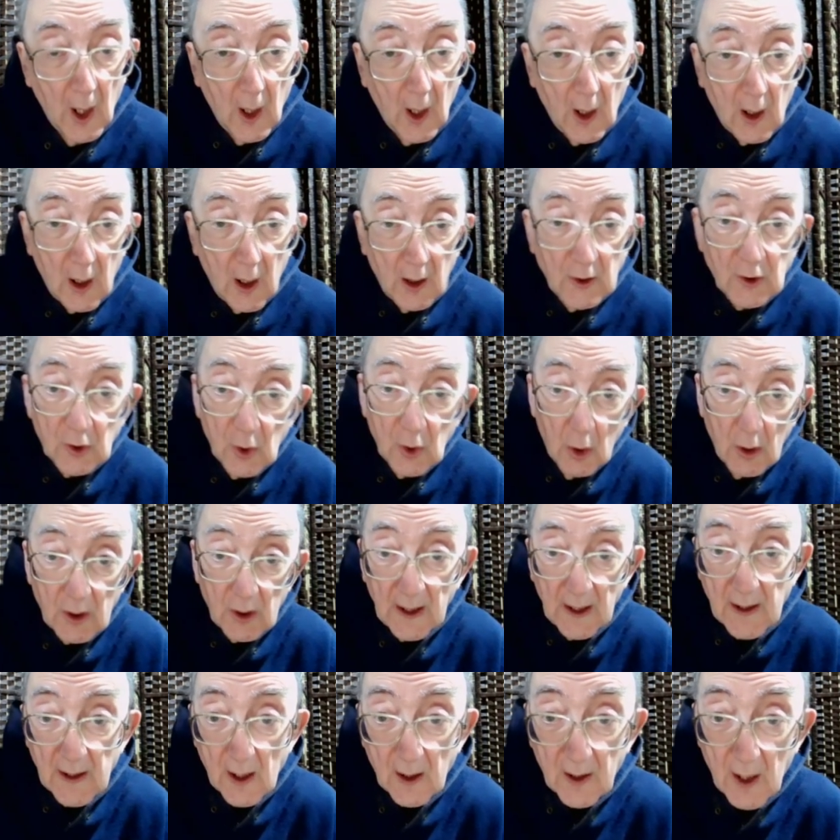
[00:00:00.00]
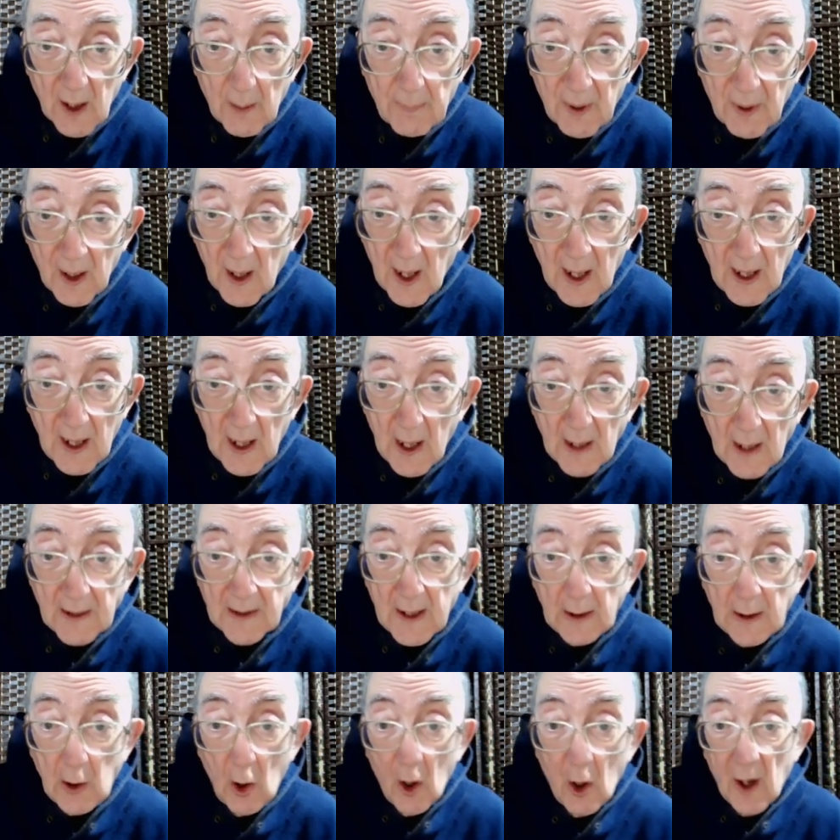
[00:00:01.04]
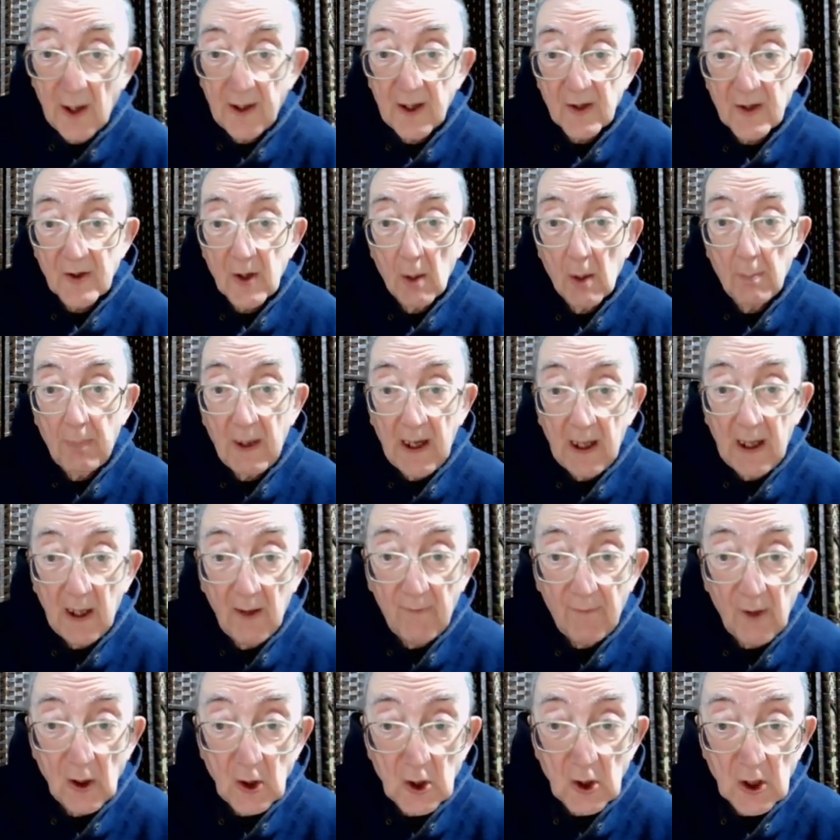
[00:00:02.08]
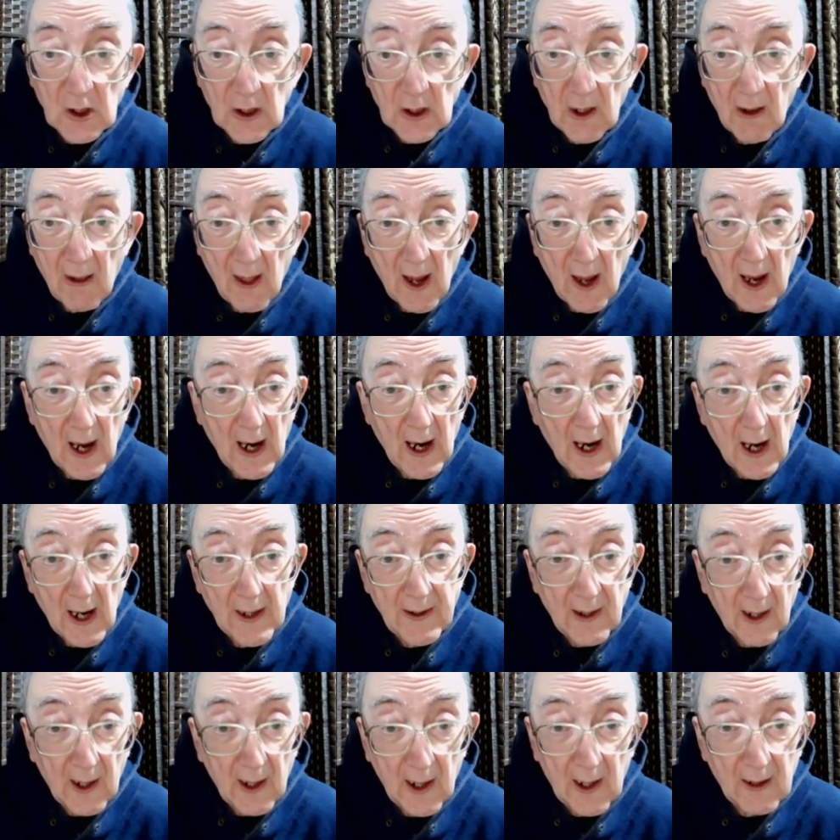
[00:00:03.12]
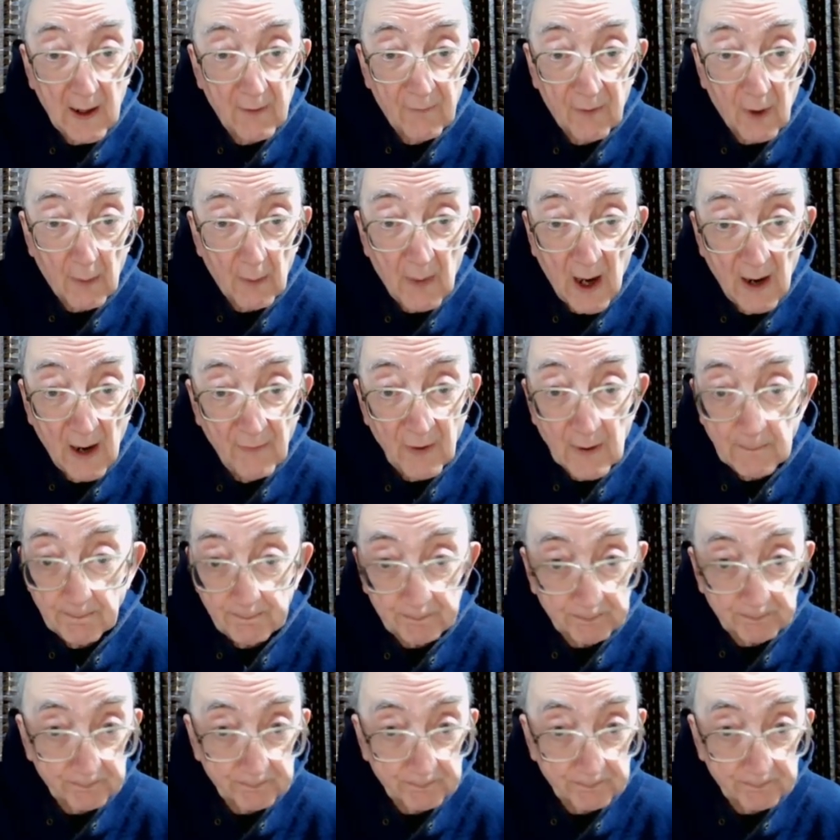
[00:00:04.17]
And so, King Agrippa, I did not disobey the vision that I had had from heaven.